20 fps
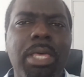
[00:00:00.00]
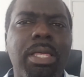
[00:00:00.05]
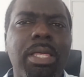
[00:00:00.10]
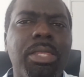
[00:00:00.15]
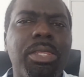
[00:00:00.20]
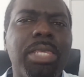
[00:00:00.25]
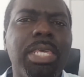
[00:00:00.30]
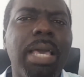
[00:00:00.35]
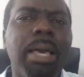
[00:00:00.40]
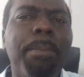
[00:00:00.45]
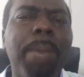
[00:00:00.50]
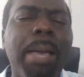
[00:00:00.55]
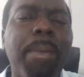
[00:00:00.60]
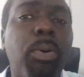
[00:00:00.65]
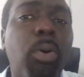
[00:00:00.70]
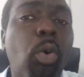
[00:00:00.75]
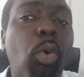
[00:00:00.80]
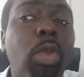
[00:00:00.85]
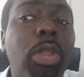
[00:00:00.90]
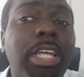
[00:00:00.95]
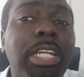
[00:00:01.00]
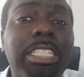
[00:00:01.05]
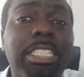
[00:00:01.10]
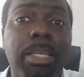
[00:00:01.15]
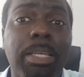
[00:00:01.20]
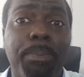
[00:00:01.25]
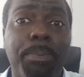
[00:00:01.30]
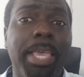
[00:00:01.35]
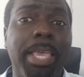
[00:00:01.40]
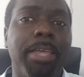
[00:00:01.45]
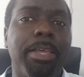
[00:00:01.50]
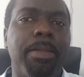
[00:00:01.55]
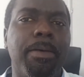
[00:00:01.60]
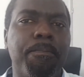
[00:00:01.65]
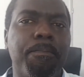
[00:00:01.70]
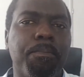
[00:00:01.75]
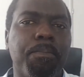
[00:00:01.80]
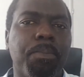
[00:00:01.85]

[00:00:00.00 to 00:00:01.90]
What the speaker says: their bipolar disappeared.